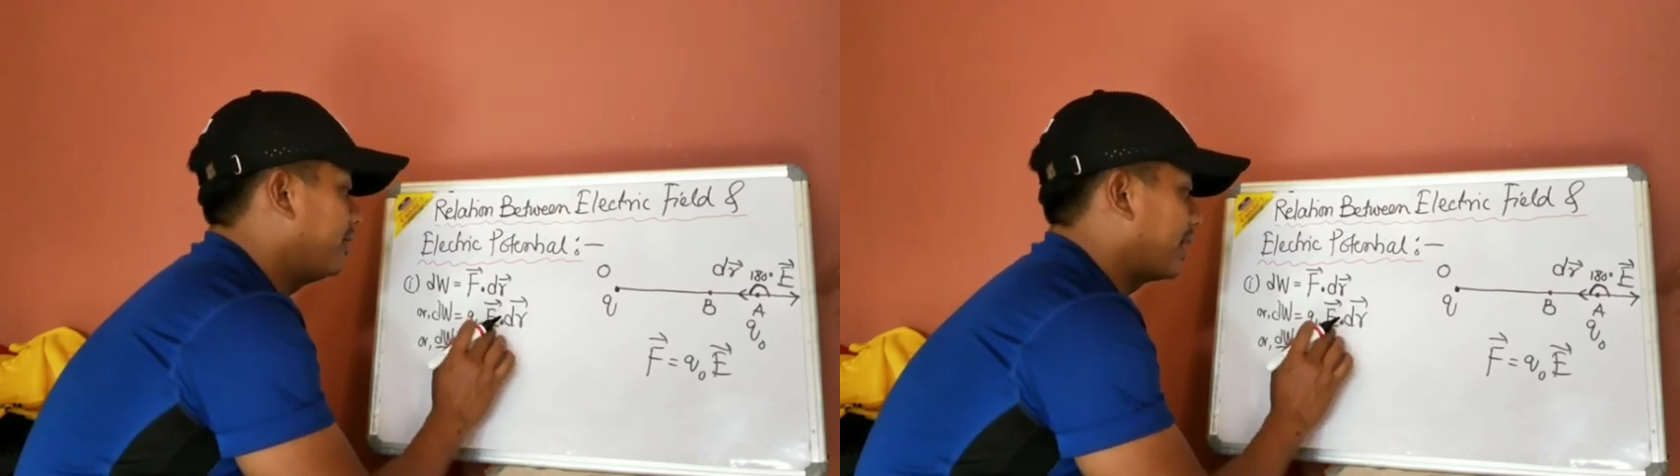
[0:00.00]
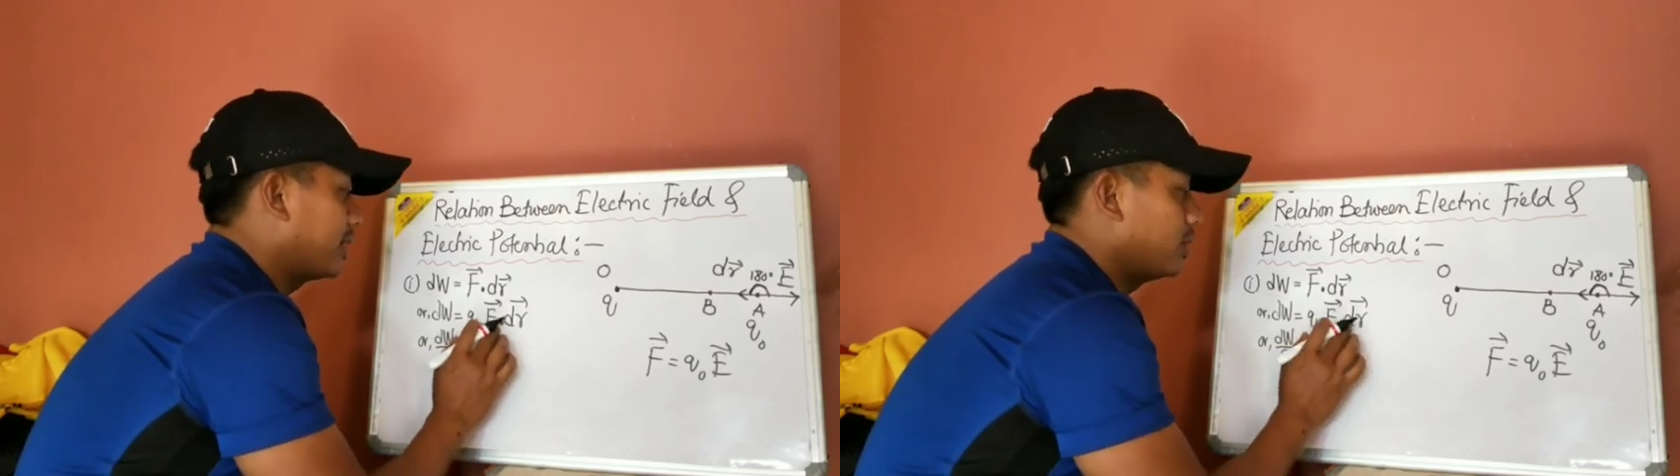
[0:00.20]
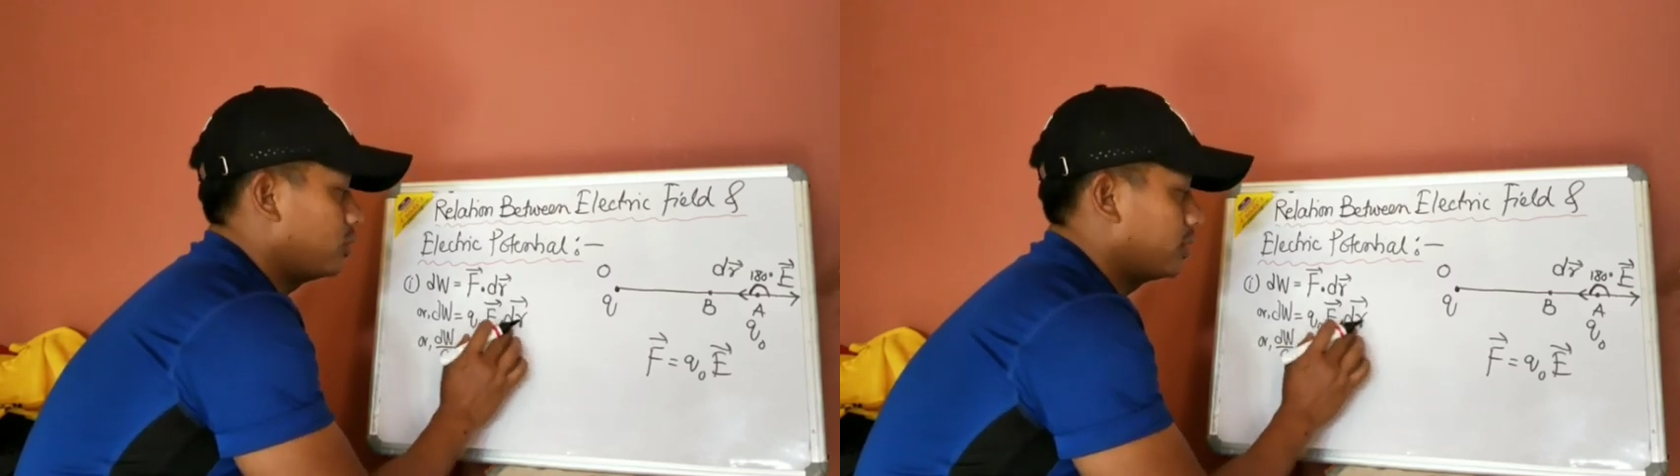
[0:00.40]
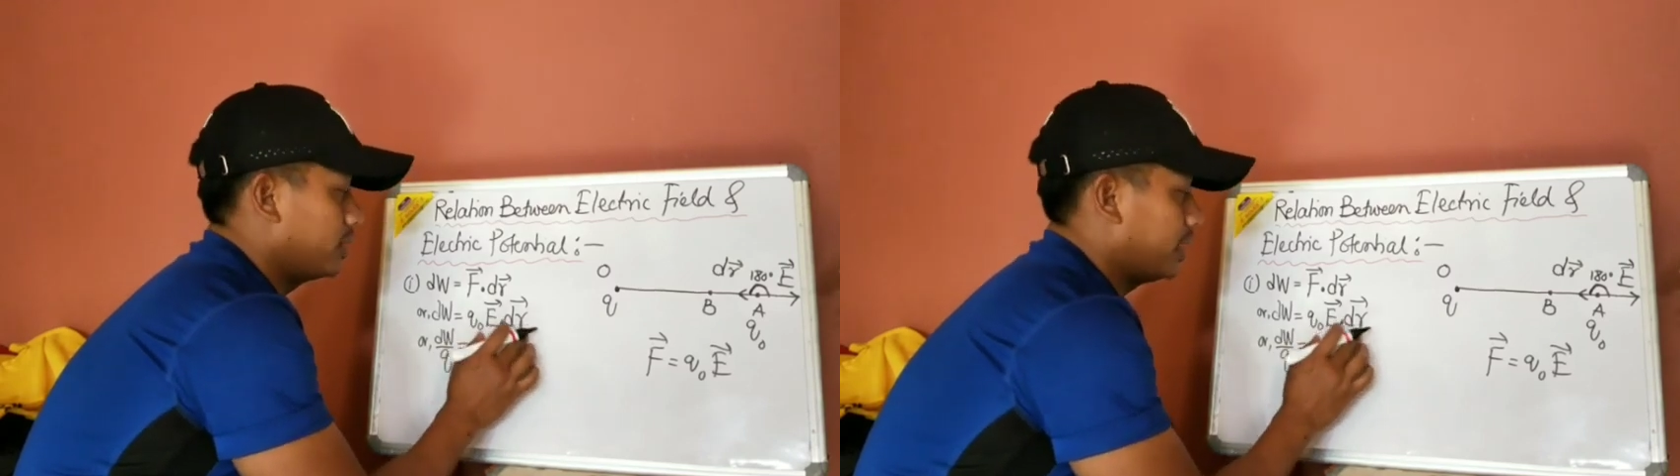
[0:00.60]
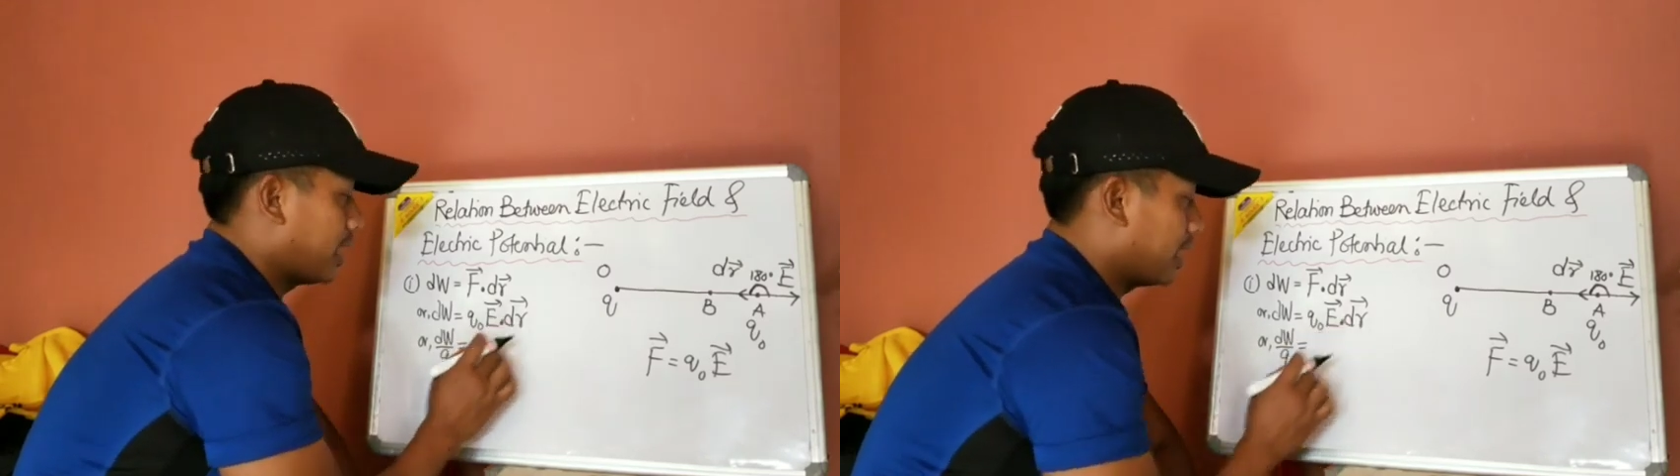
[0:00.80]
vector dot
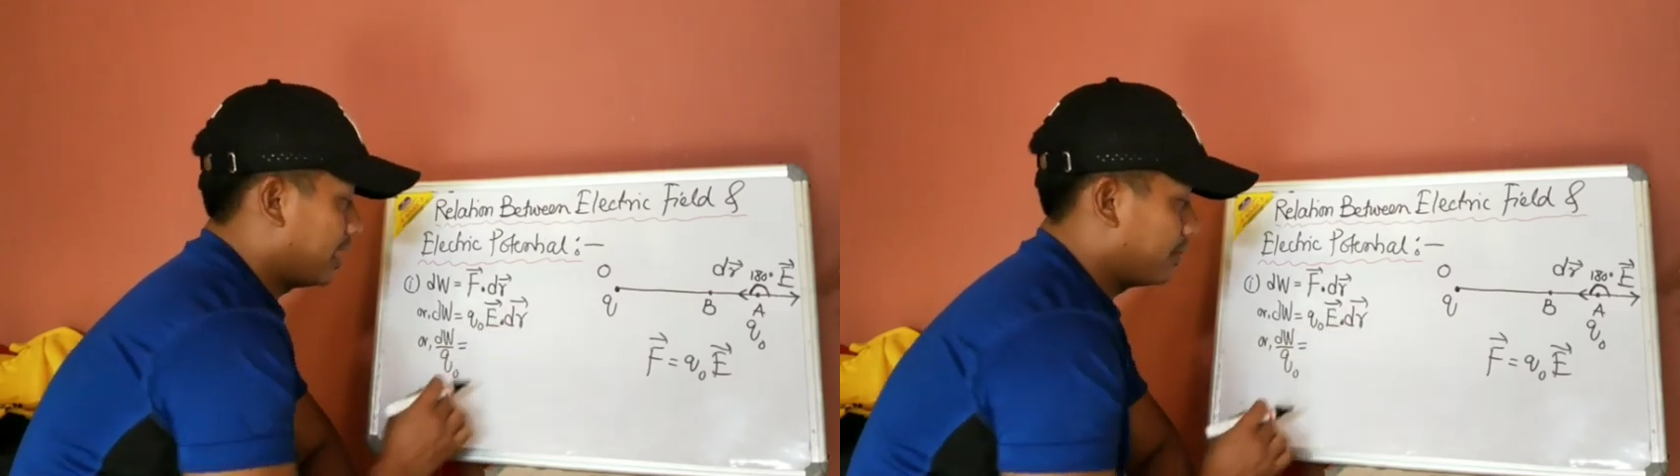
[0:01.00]
dr